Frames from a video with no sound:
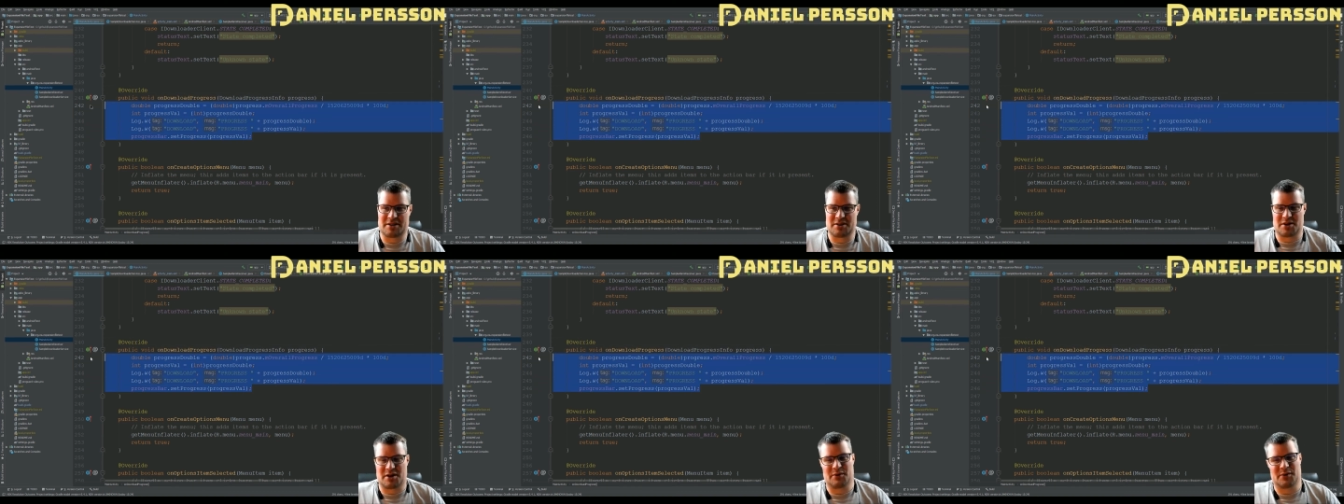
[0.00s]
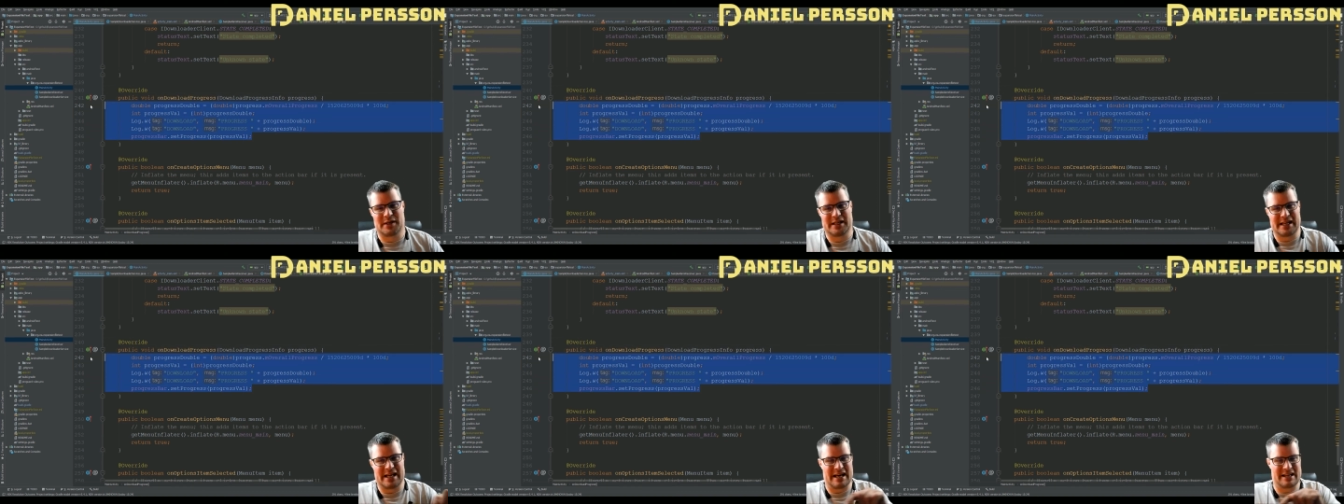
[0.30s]
so I
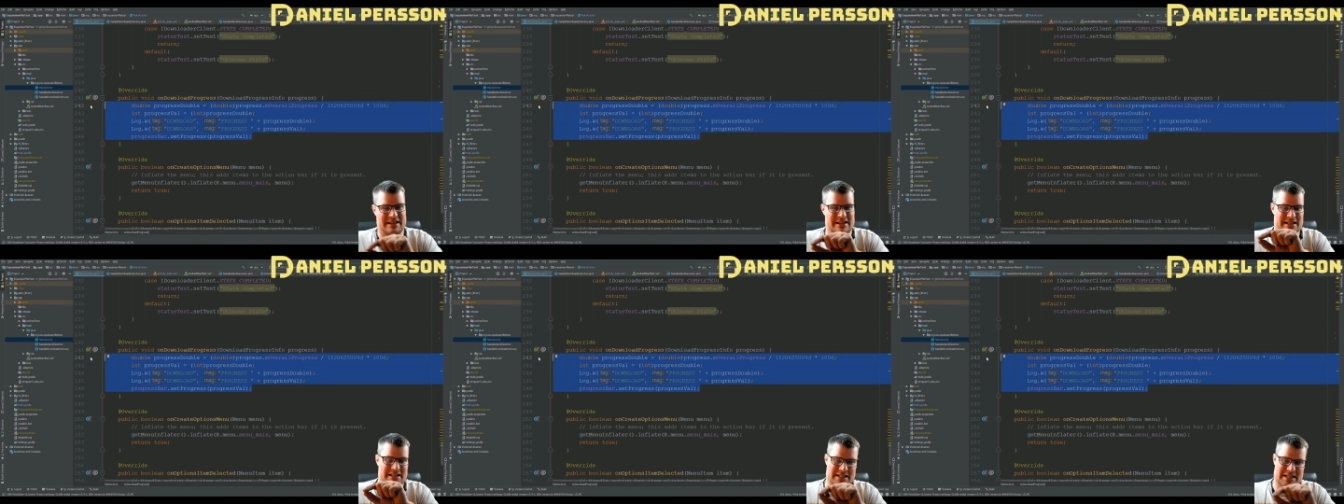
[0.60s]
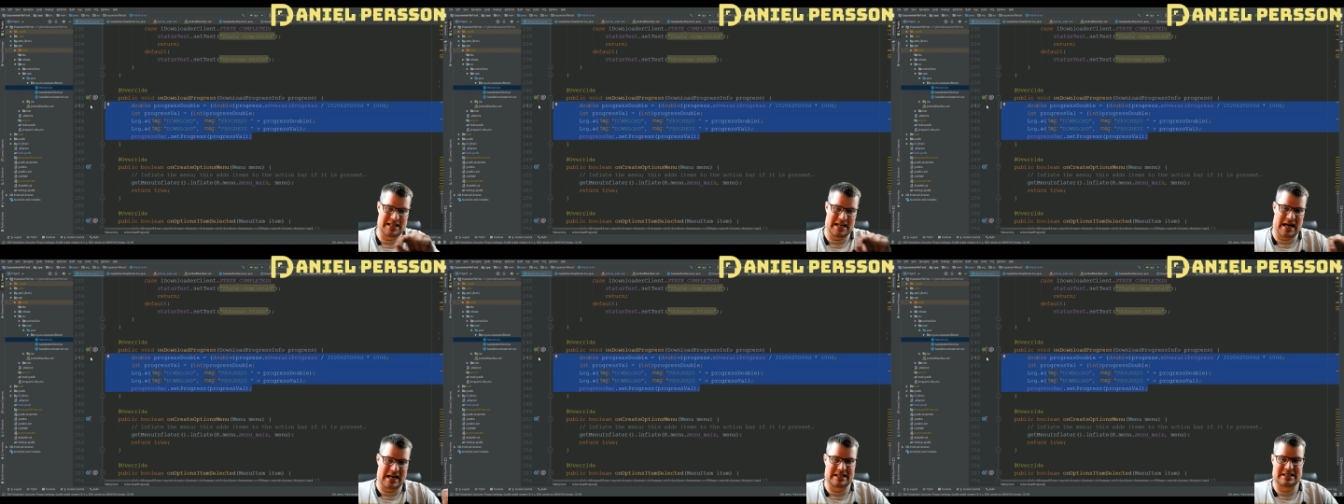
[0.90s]
will get this
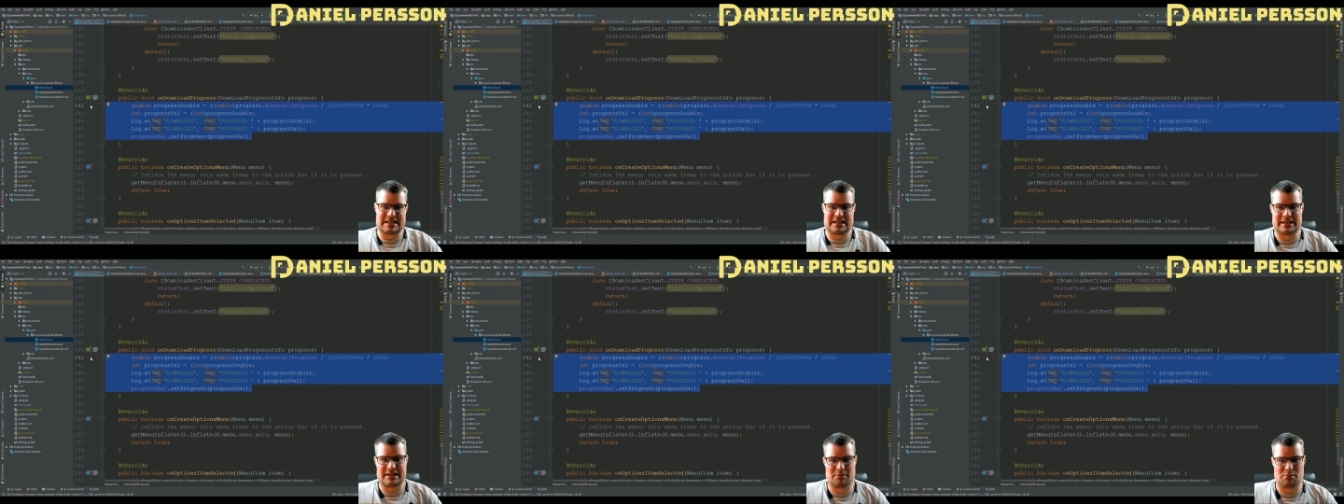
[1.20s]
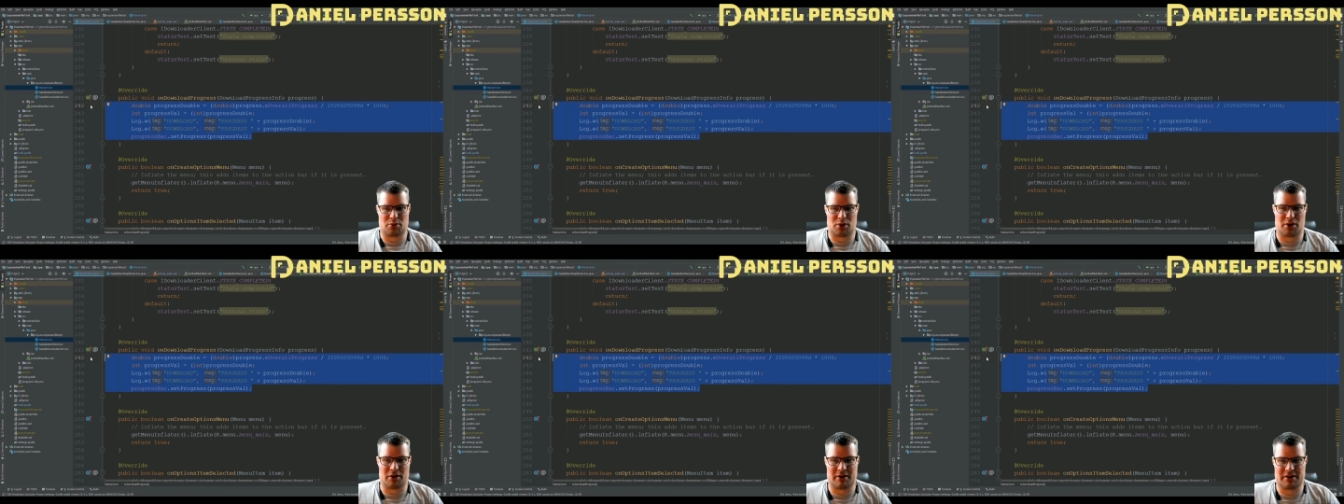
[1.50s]
nice little
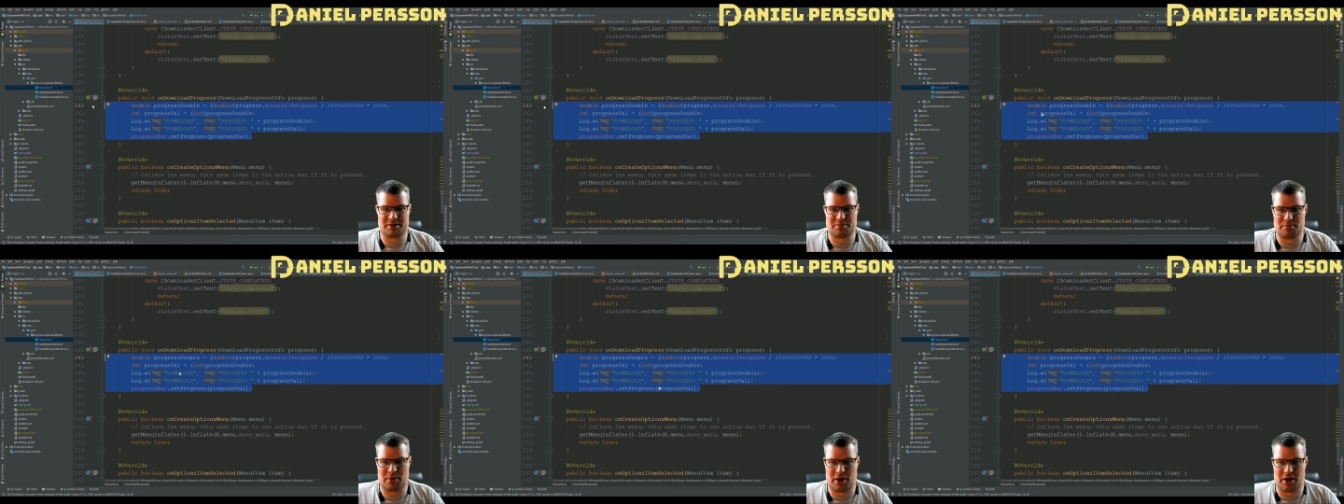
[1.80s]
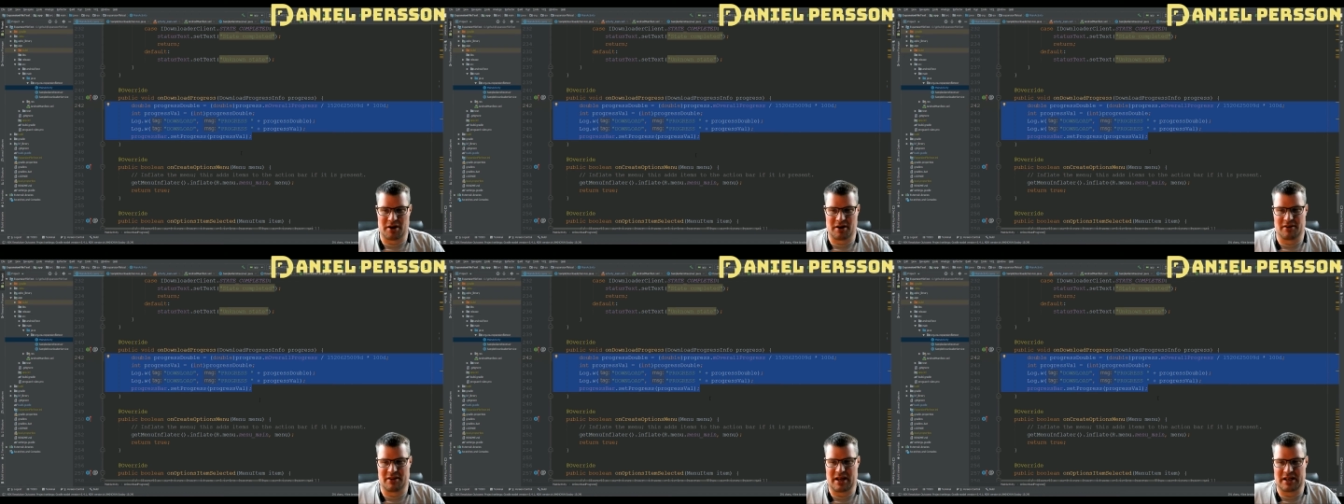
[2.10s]
progress
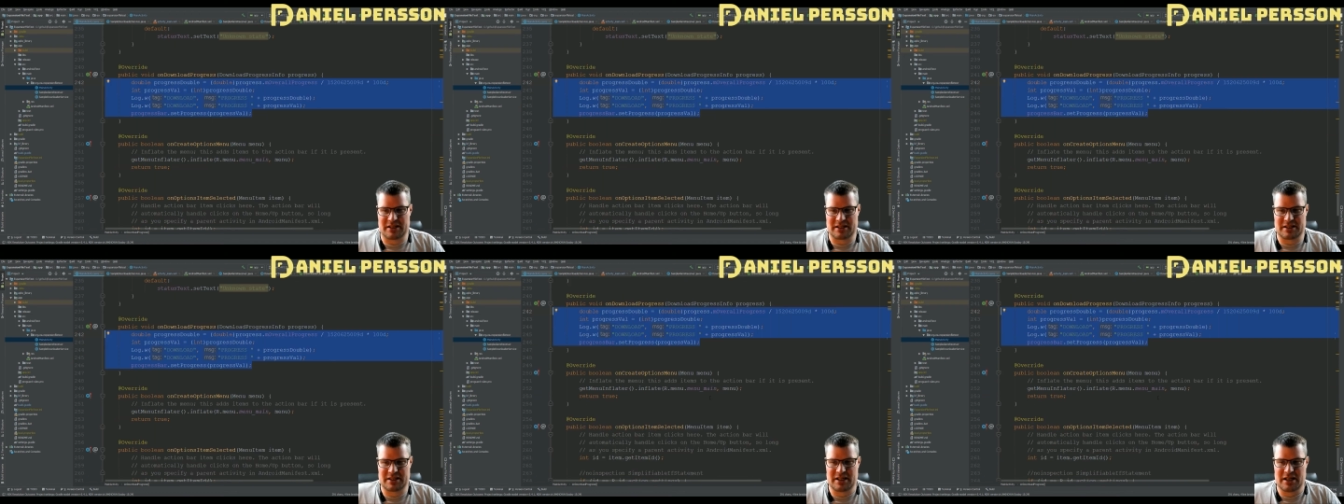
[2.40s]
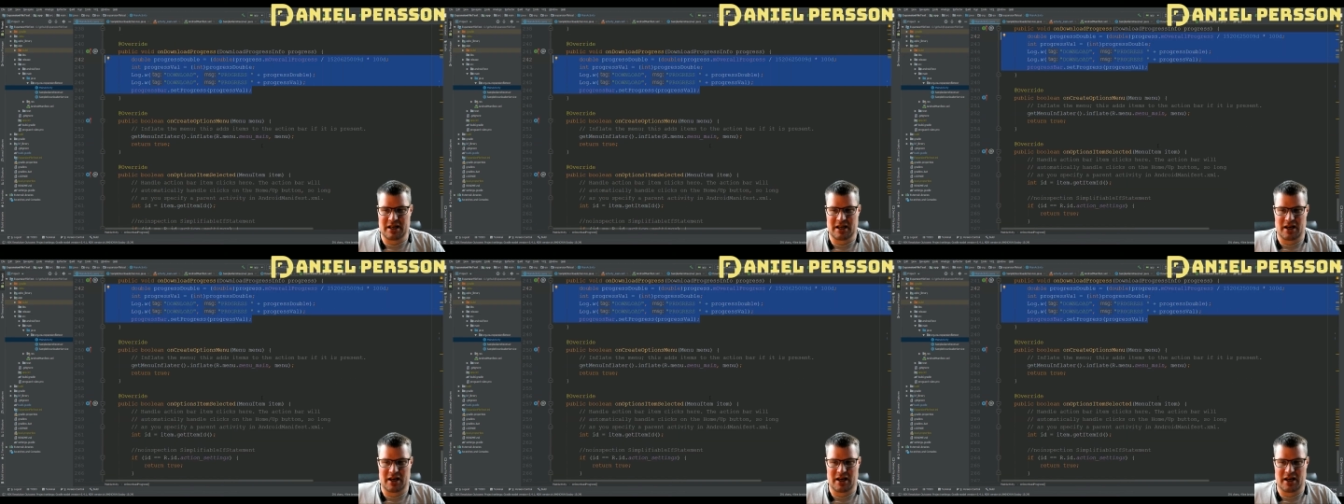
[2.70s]
bar that